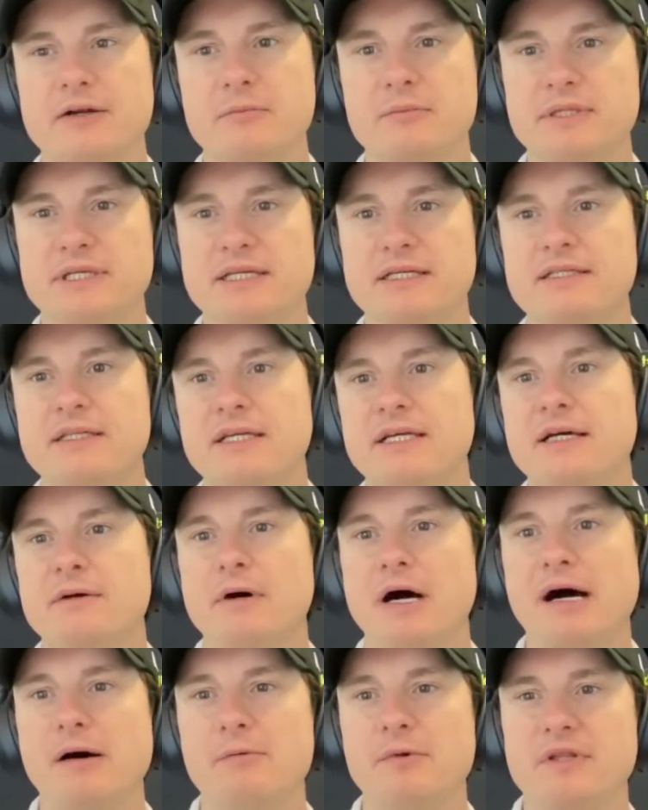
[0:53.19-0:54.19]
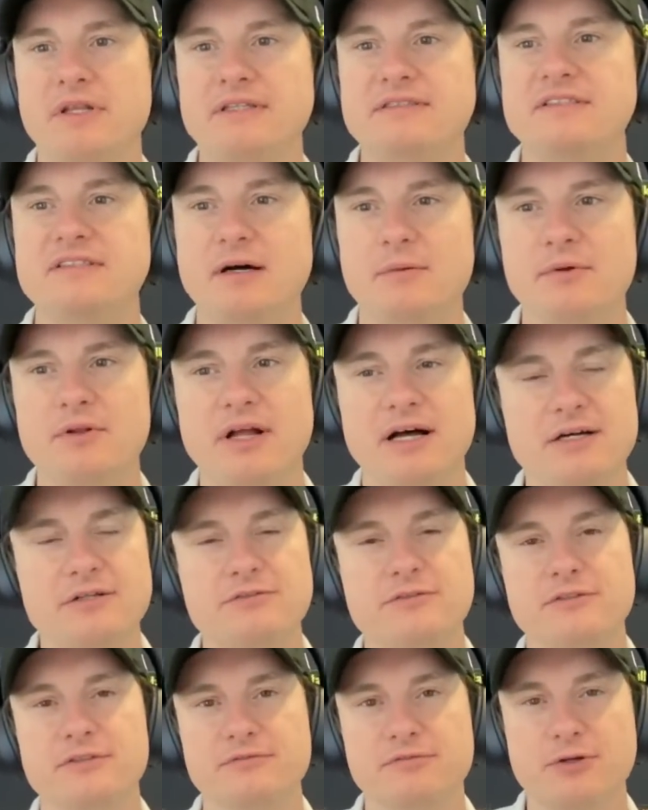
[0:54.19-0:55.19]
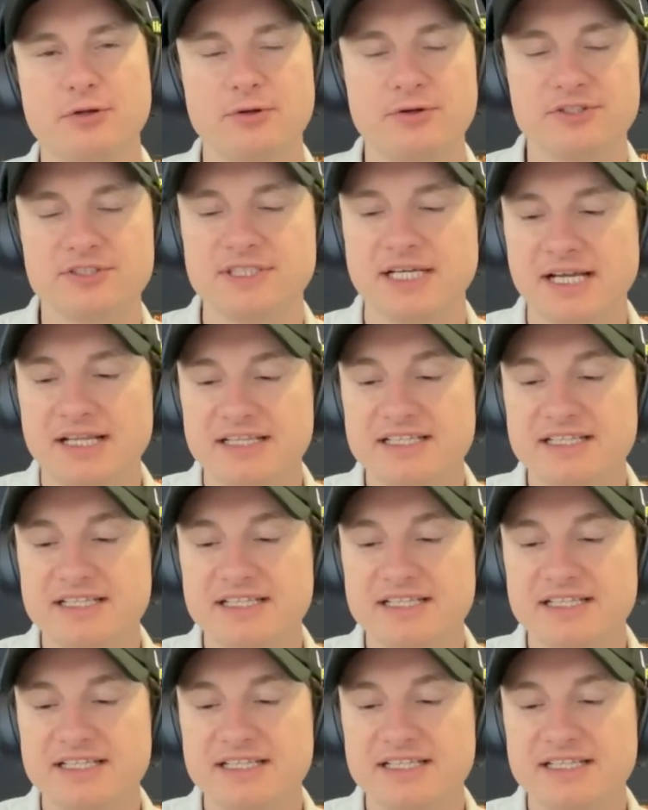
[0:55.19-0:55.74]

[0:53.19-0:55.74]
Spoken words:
about, with his double 100, of course.